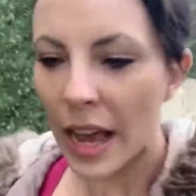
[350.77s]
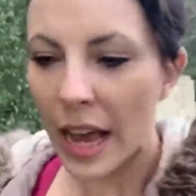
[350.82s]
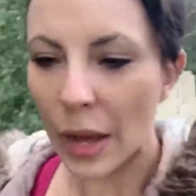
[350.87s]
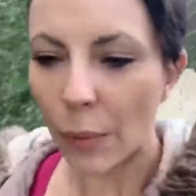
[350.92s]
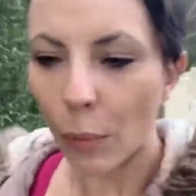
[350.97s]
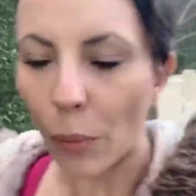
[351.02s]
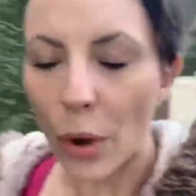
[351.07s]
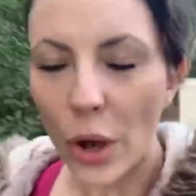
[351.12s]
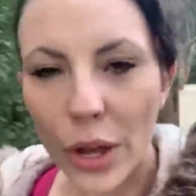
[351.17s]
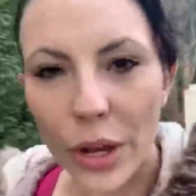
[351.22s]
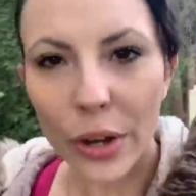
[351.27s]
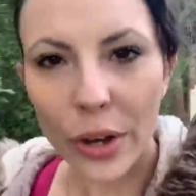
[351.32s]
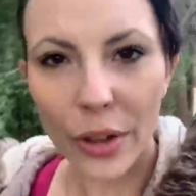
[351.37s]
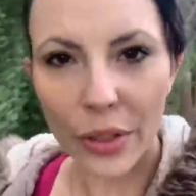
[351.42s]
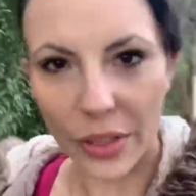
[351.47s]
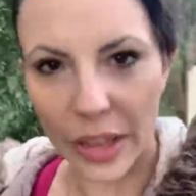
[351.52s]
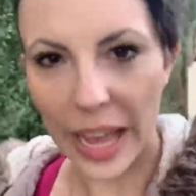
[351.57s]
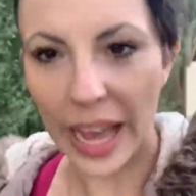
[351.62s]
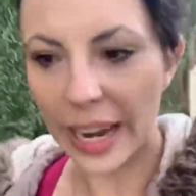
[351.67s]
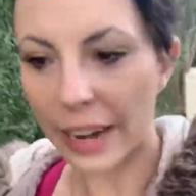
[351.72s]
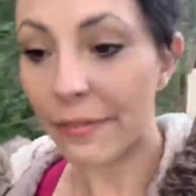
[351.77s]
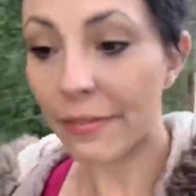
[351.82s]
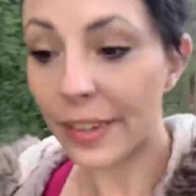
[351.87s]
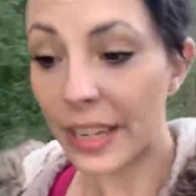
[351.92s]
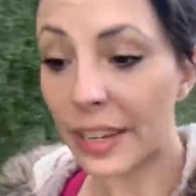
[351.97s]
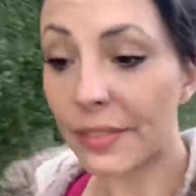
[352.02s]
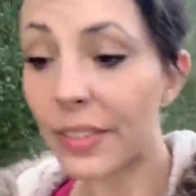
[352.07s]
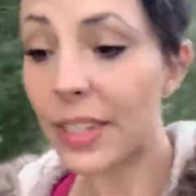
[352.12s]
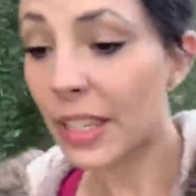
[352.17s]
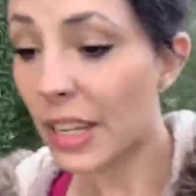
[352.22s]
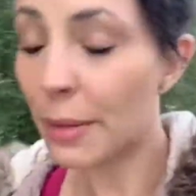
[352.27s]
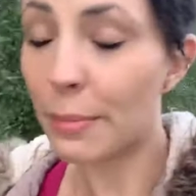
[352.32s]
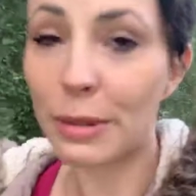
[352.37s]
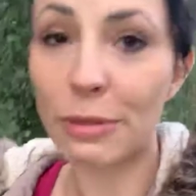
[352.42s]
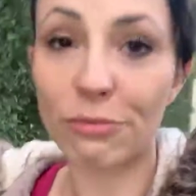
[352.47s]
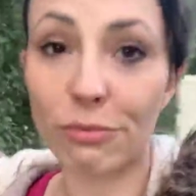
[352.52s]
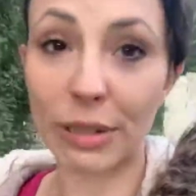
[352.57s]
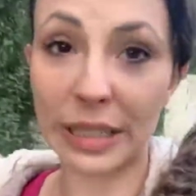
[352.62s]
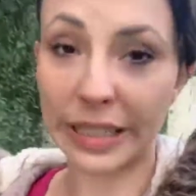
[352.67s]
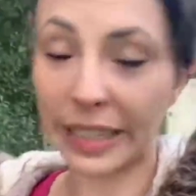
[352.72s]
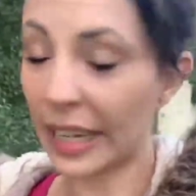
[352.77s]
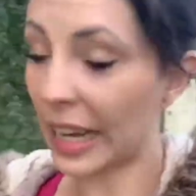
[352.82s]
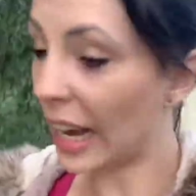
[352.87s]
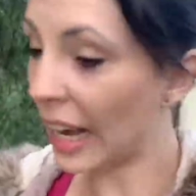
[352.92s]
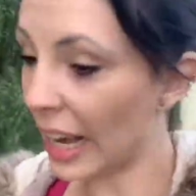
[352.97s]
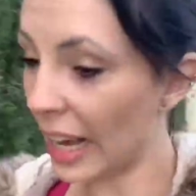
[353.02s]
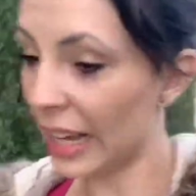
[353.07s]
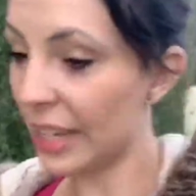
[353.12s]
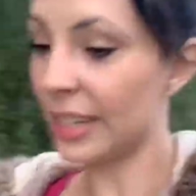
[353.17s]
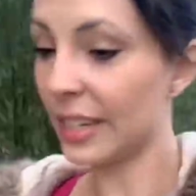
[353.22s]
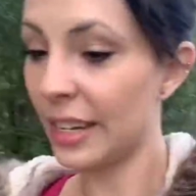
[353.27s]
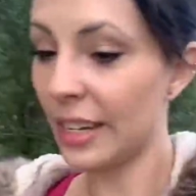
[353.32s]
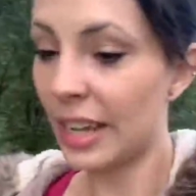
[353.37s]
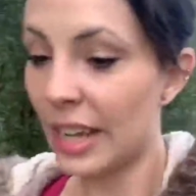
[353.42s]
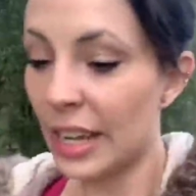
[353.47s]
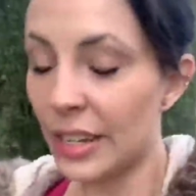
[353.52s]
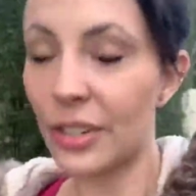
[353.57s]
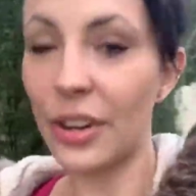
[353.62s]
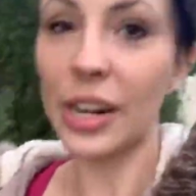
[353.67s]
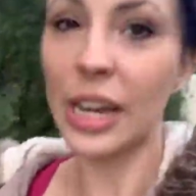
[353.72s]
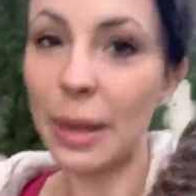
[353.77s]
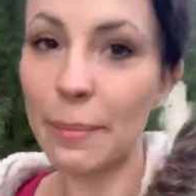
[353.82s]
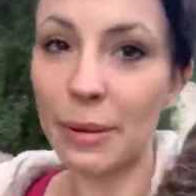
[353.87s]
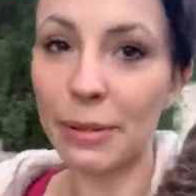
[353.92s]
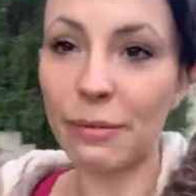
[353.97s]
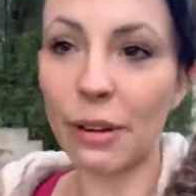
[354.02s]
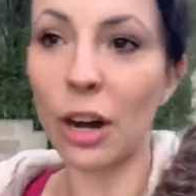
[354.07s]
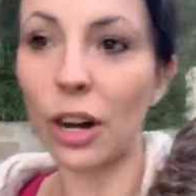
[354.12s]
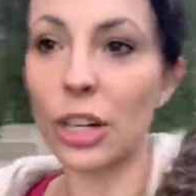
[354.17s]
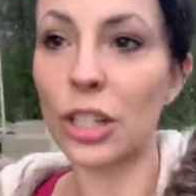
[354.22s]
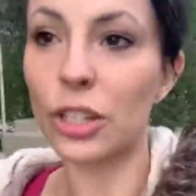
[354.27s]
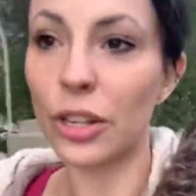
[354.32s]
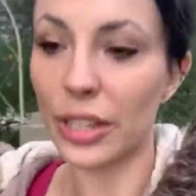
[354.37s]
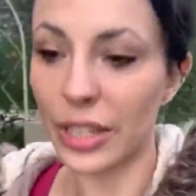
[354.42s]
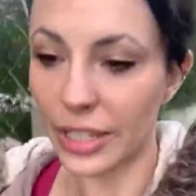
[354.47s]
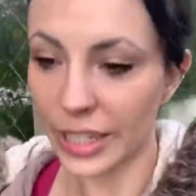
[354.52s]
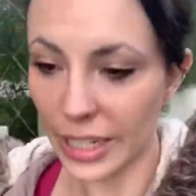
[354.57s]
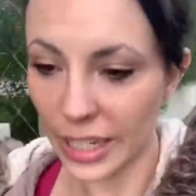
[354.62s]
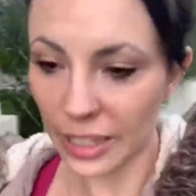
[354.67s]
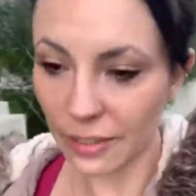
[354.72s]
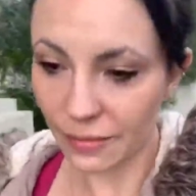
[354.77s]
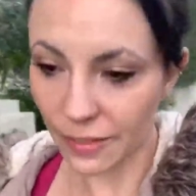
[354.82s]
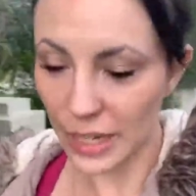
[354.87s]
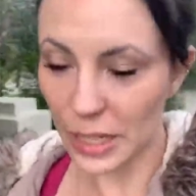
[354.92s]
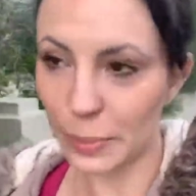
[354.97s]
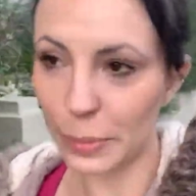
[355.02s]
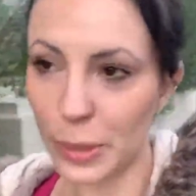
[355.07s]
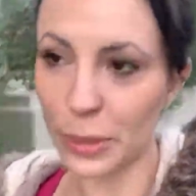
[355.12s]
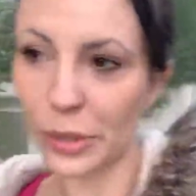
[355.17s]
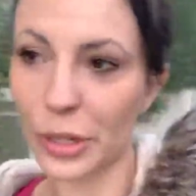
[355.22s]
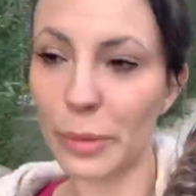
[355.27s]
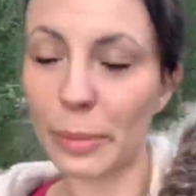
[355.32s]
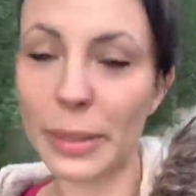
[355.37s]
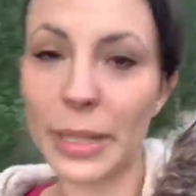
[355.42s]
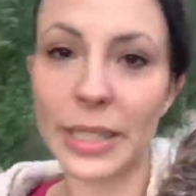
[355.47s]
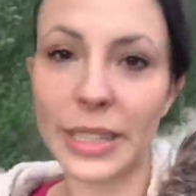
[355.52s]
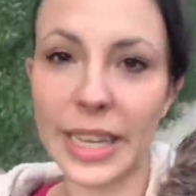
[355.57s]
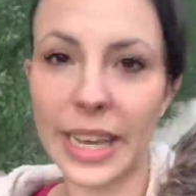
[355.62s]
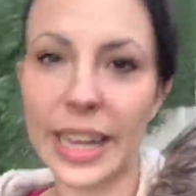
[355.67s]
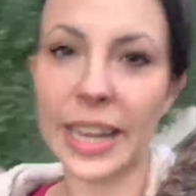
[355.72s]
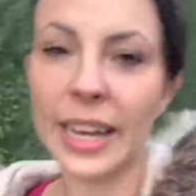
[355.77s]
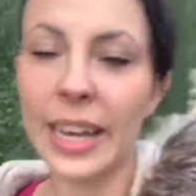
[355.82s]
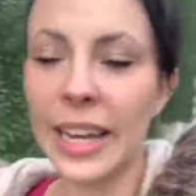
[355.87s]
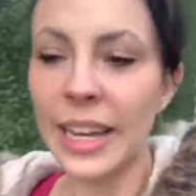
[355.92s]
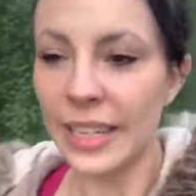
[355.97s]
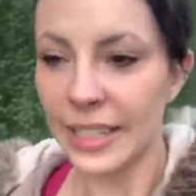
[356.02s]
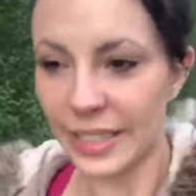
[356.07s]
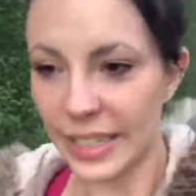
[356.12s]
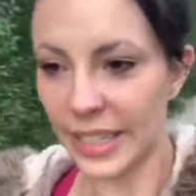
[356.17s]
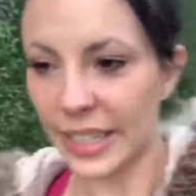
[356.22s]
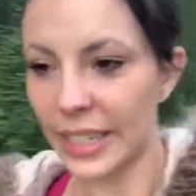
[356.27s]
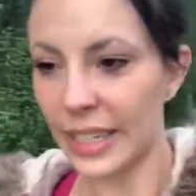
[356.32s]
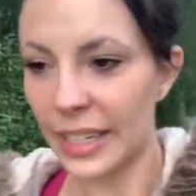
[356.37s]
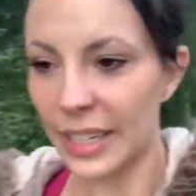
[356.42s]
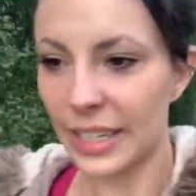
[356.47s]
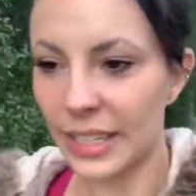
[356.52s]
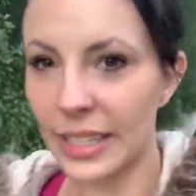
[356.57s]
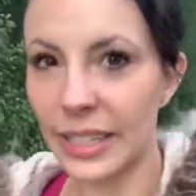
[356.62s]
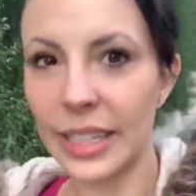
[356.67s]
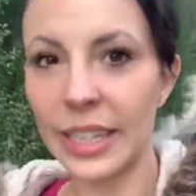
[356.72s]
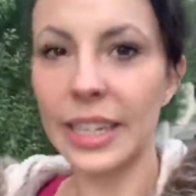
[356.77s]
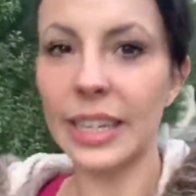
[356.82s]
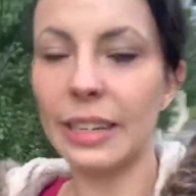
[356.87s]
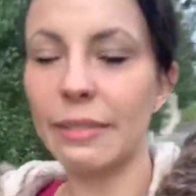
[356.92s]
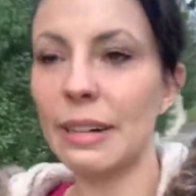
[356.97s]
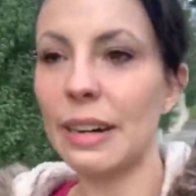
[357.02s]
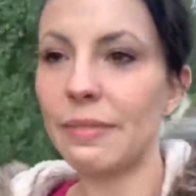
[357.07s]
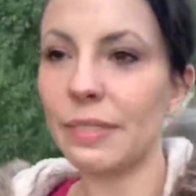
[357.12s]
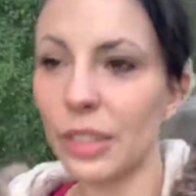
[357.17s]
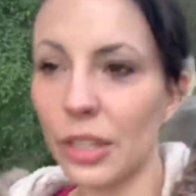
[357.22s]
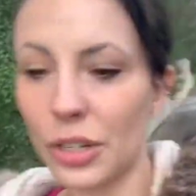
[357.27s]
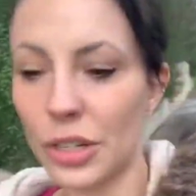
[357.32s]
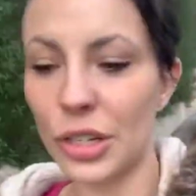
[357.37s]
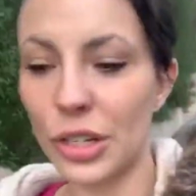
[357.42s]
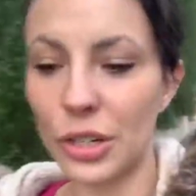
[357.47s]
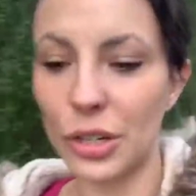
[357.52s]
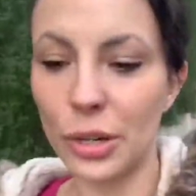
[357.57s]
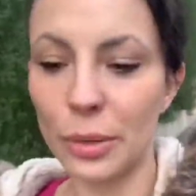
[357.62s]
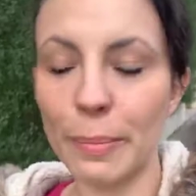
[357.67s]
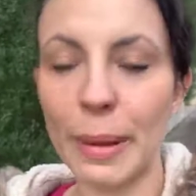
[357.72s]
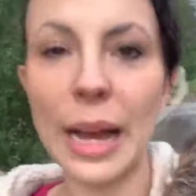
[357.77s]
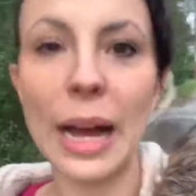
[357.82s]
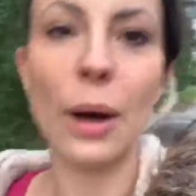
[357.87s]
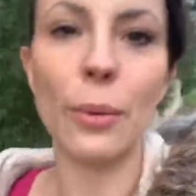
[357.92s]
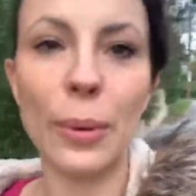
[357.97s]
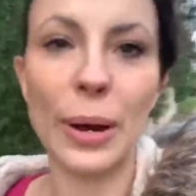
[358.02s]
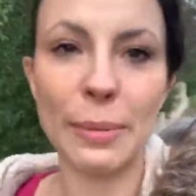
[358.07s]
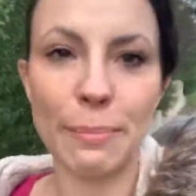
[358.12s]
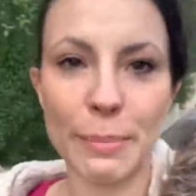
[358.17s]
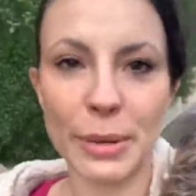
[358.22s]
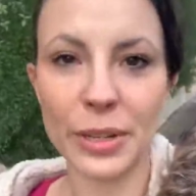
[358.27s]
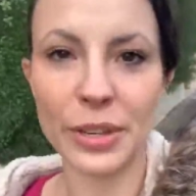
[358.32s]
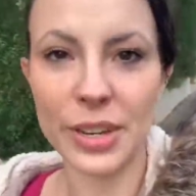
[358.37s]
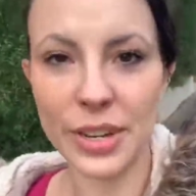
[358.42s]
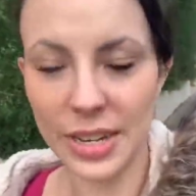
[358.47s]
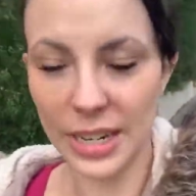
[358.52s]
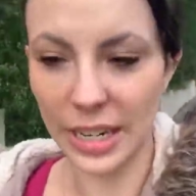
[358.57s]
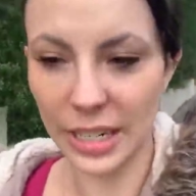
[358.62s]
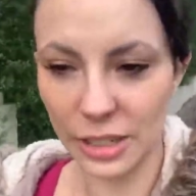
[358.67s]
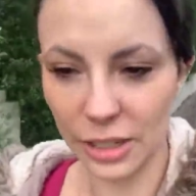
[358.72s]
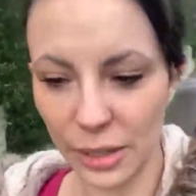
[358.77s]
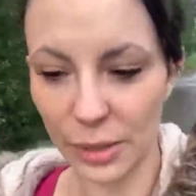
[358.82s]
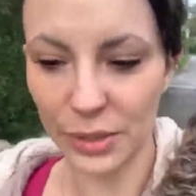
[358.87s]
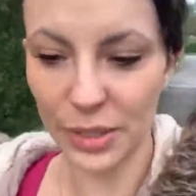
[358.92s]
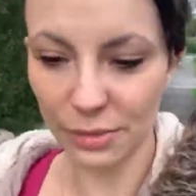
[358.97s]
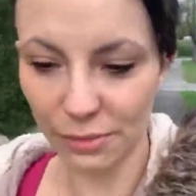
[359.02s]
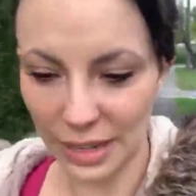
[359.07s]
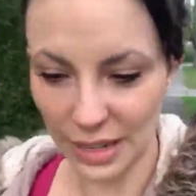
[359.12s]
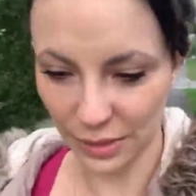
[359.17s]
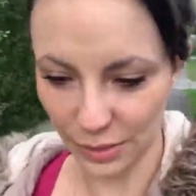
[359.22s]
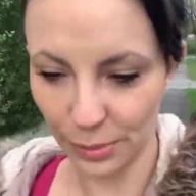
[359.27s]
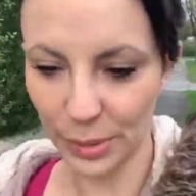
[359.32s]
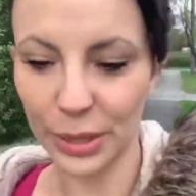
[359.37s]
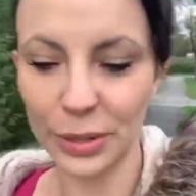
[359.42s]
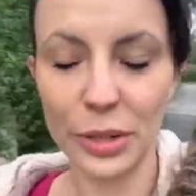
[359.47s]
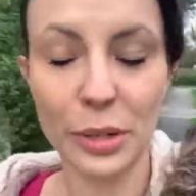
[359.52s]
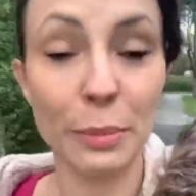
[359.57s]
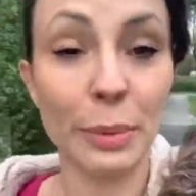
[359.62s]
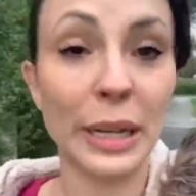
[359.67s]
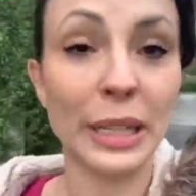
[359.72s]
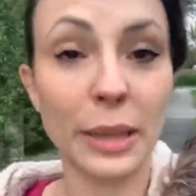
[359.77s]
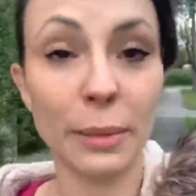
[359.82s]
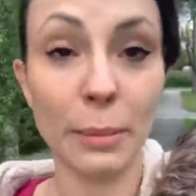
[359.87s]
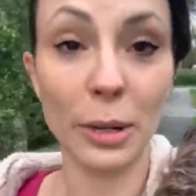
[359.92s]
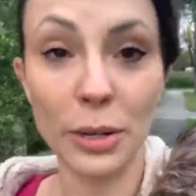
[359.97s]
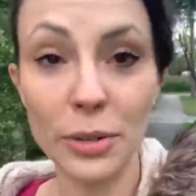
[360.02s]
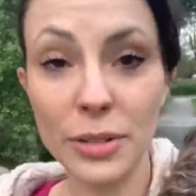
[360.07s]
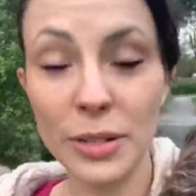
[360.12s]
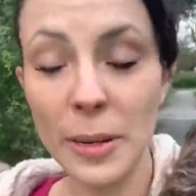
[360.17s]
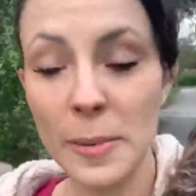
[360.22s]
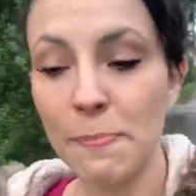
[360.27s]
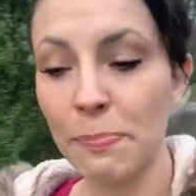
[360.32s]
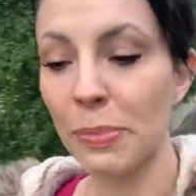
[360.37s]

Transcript: And work on that. And forgiveness can be really hard. Don't get me wrong. So the Stick It Facebook group is there. Stick It is the revolution to empower one million young adults around the world to break the mold.